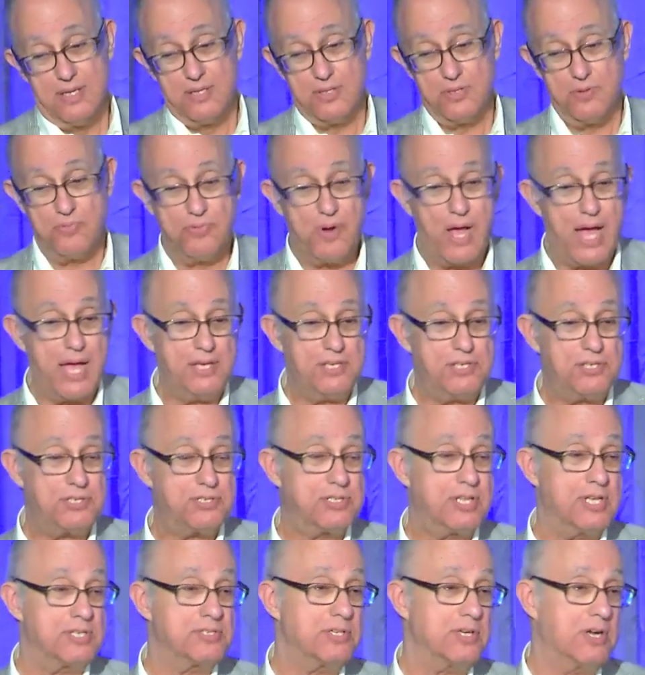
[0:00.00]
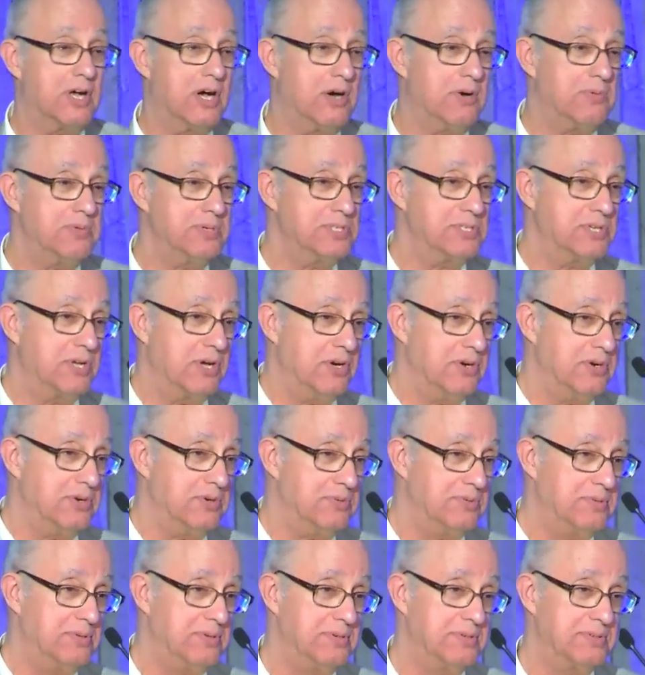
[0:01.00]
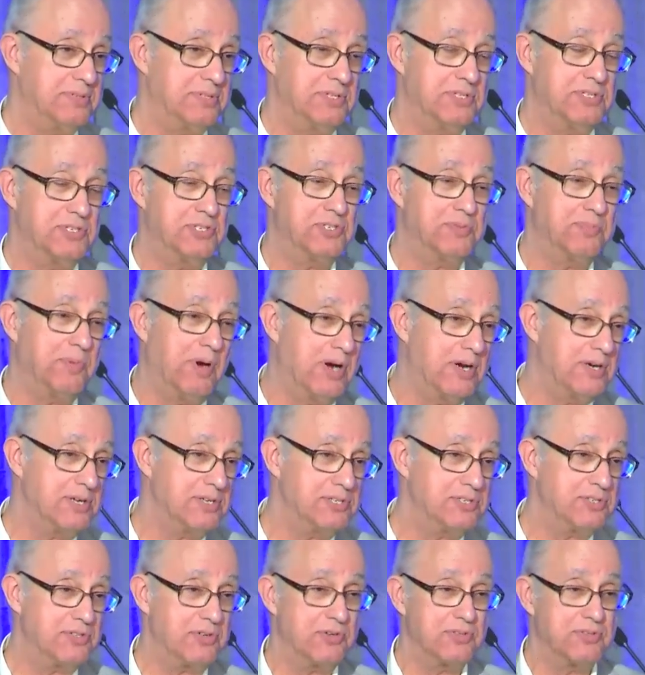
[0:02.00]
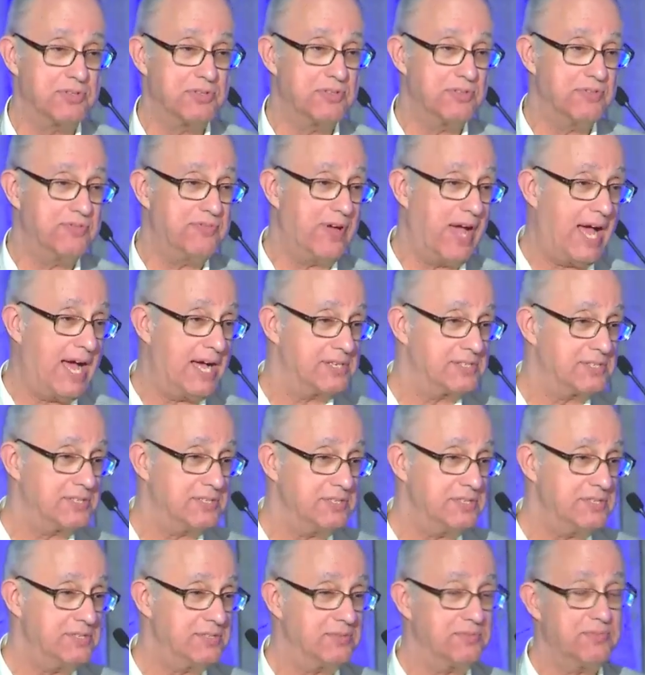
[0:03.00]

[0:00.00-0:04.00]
The race doesn't always go to the smartest or to the fastest.